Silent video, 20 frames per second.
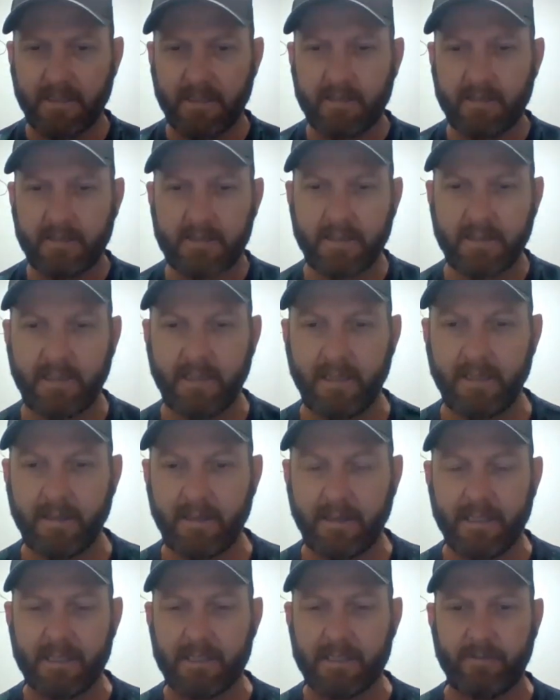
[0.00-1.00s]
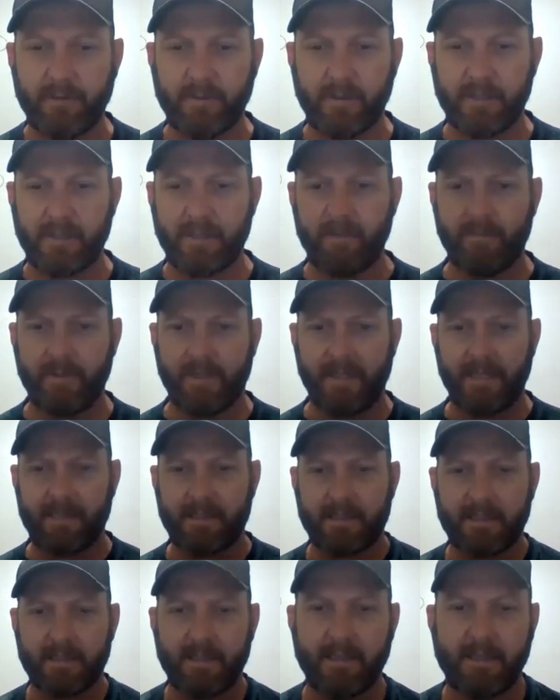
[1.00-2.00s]
Naat. Again, thanks for the invite.
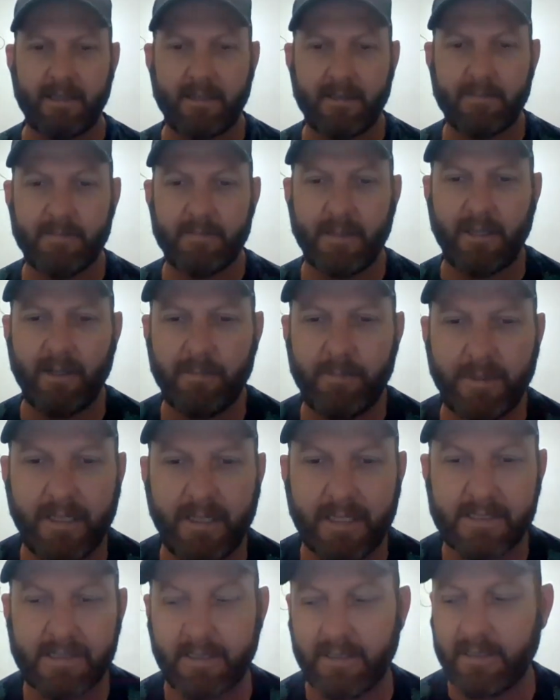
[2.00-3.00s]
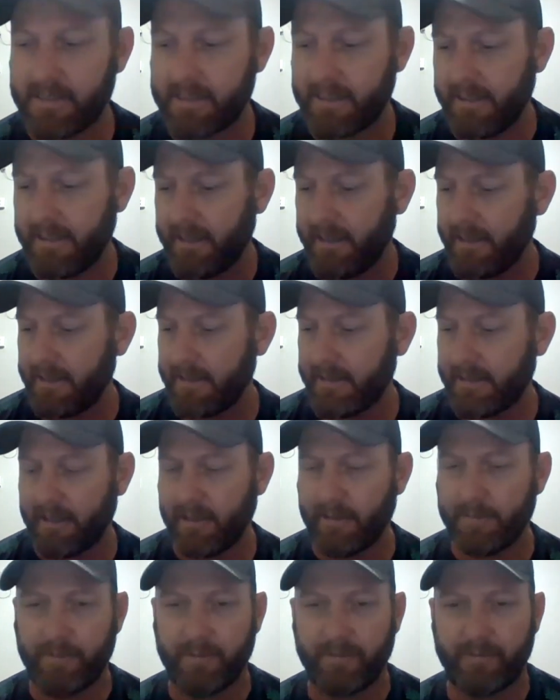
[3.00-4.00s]
I hope you guys are listening and I
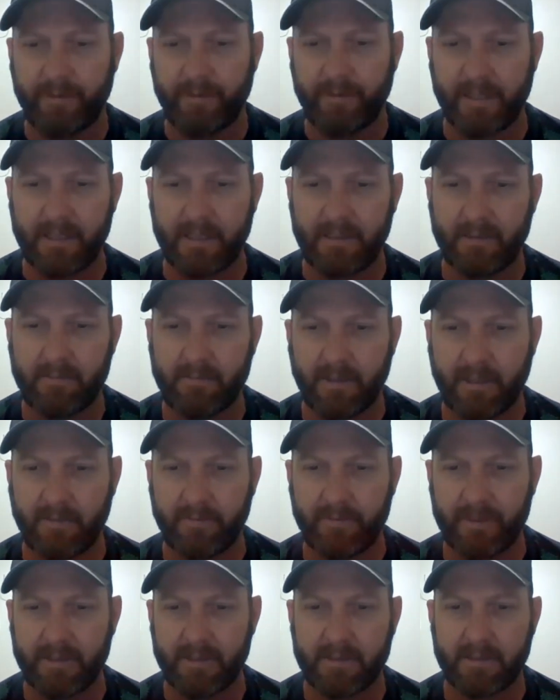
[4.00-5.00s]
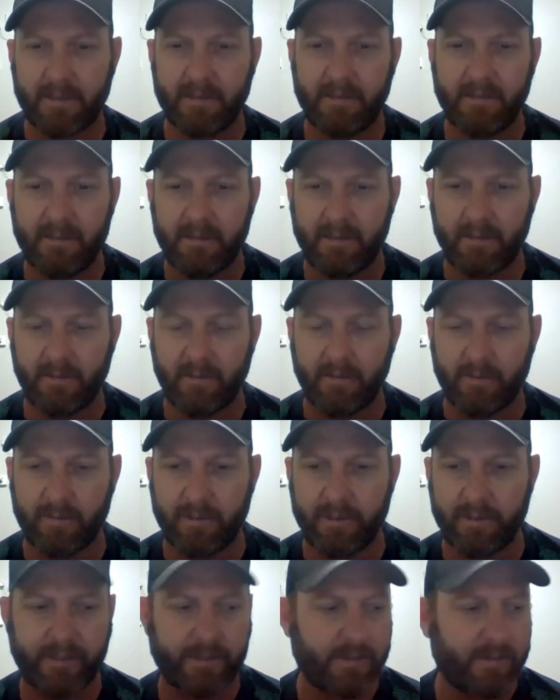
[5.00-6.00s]
hope you find it relevant in your
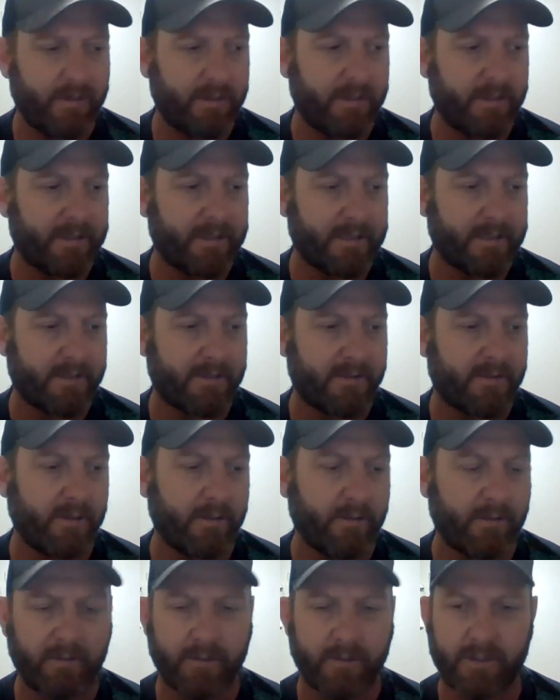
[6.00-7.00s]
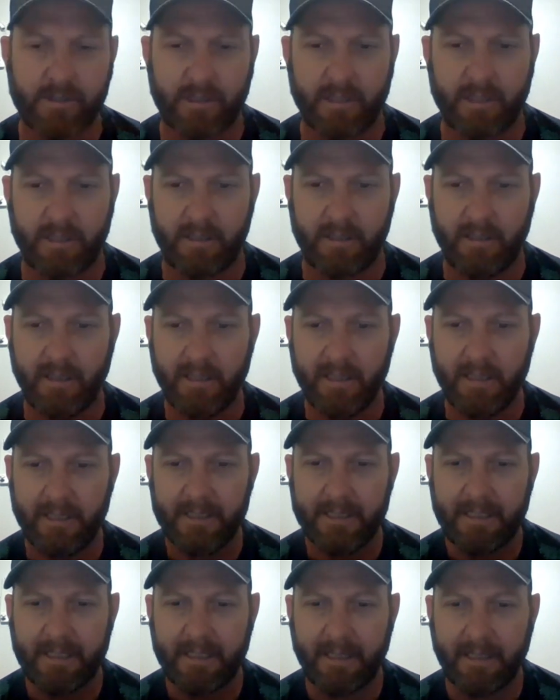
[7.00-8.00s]
industry in strength conditioning.
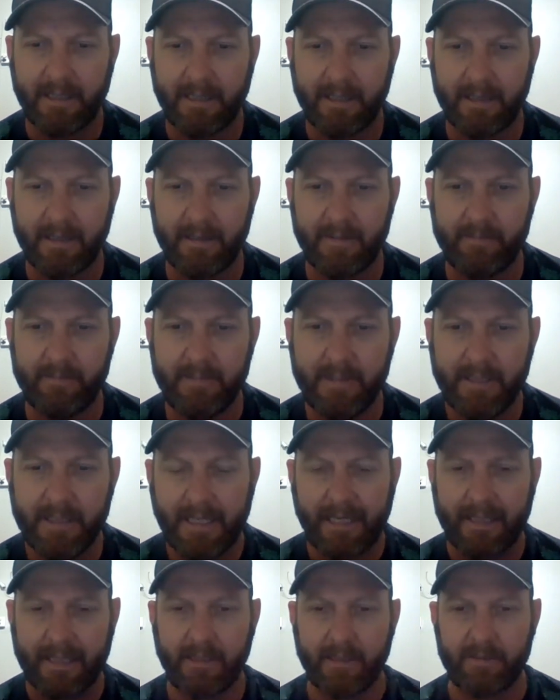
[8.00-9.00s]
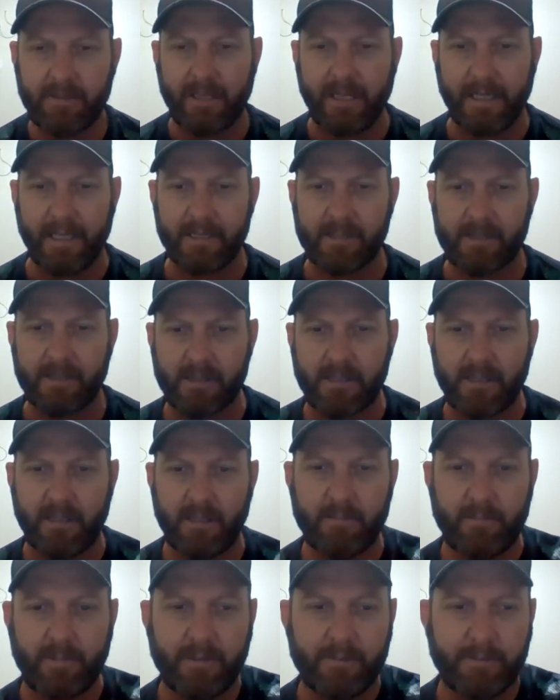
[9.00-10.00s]
I think today is just
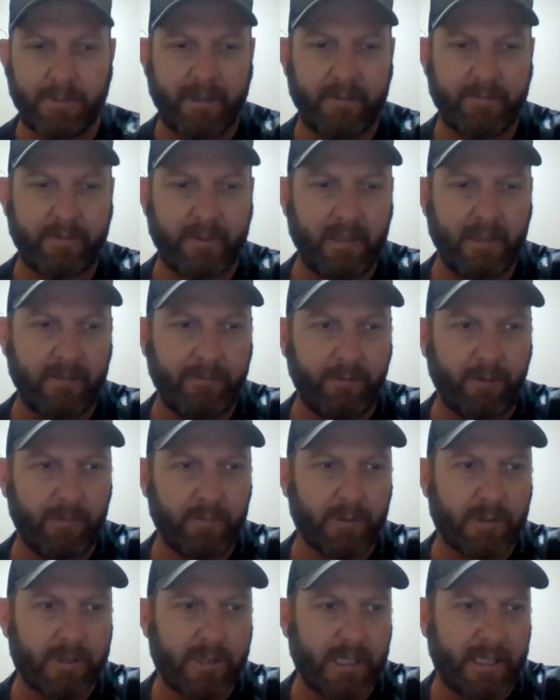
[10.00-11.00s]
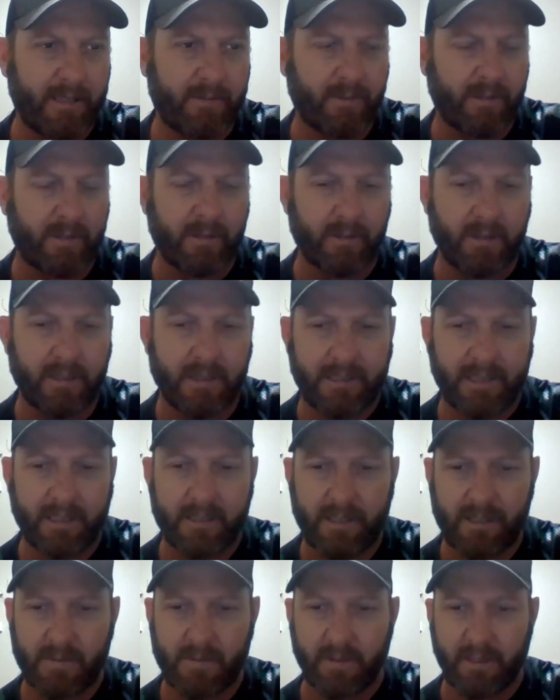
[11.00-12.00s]
a bit of an informal chat with Naat. I
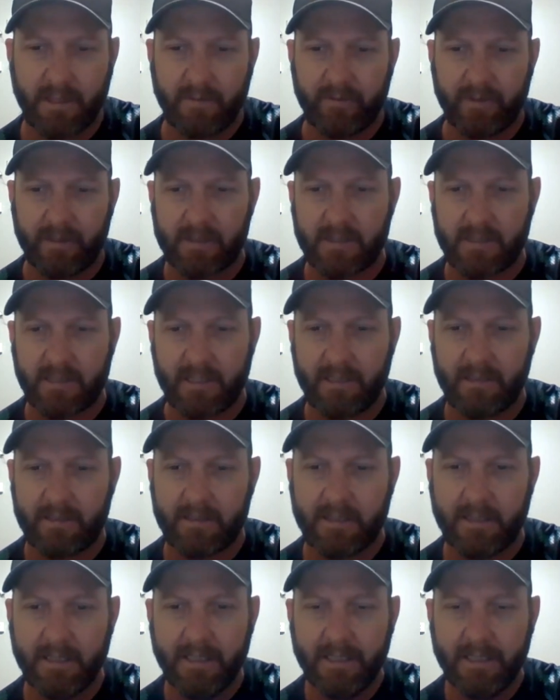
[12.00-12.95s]
just want to have a chat